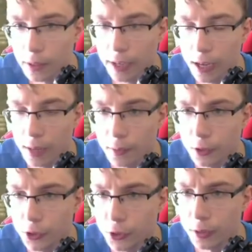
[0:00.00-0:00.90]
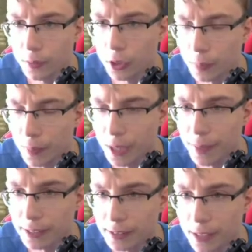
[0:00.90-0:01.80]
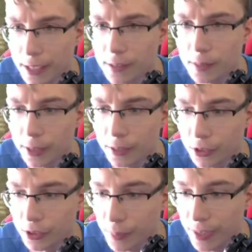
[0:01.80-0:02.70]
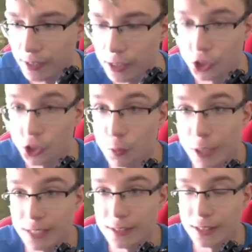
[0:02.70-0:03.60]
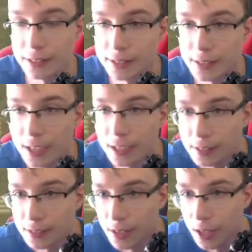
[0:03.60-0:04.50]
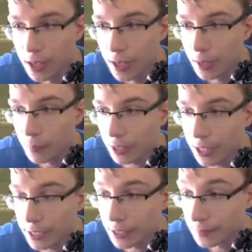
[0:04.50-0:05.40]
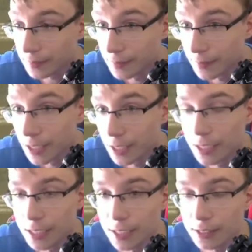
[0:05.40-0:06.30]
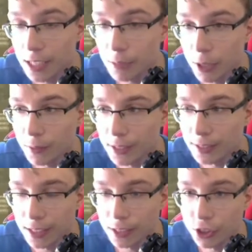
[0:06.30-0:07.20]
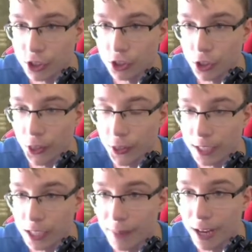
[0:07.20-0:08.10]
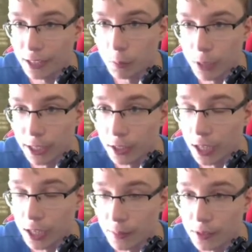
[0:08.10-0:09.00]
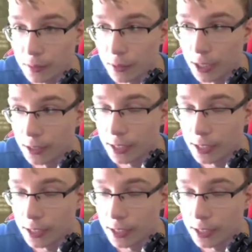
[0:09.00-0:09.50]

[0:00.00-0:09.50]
Yeah, I'm not sure about minimizing this, but it just basically shrinks its size. But like, it's like one of these things you just don't think about in video games, right?